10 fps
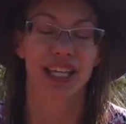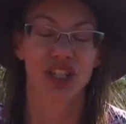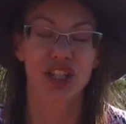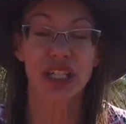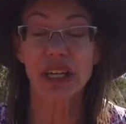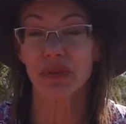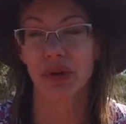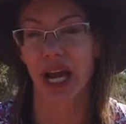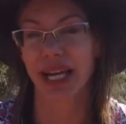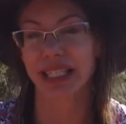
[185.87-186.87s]
Just to give
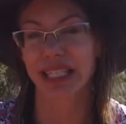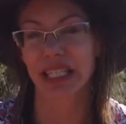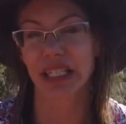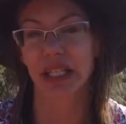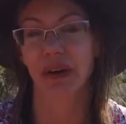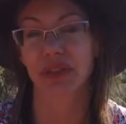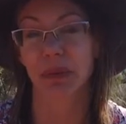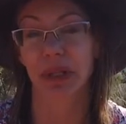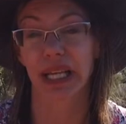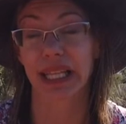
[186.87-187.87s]
you an idea of
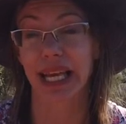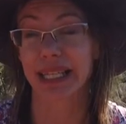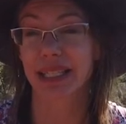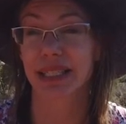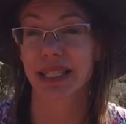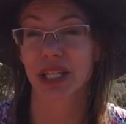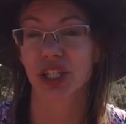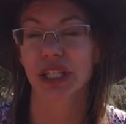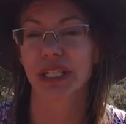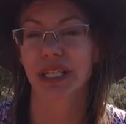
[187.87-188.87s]
some of the classes that
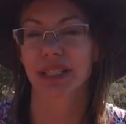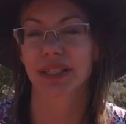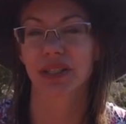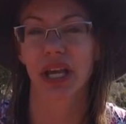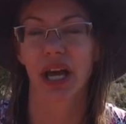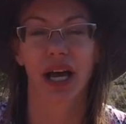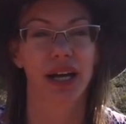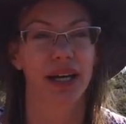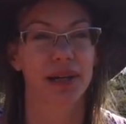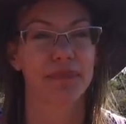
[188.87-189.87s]
she does
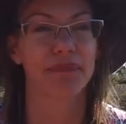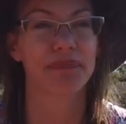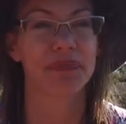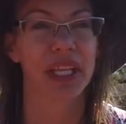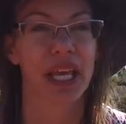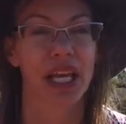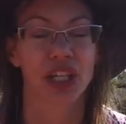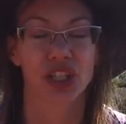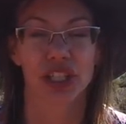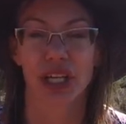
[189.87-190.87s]

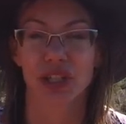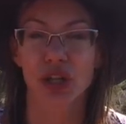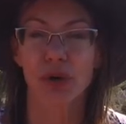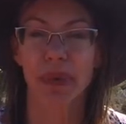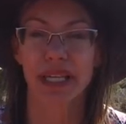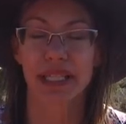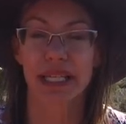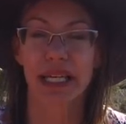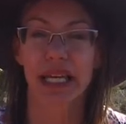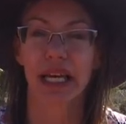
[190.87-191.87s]
her
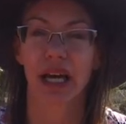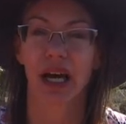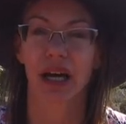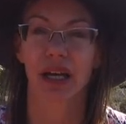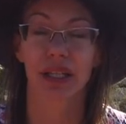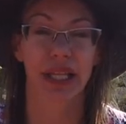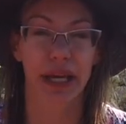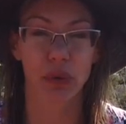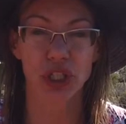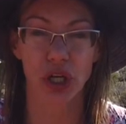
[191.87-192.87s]
basic
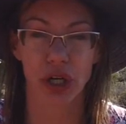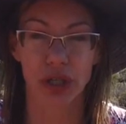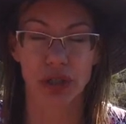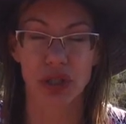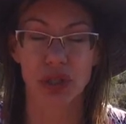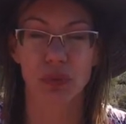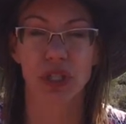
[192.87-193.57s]
language arts,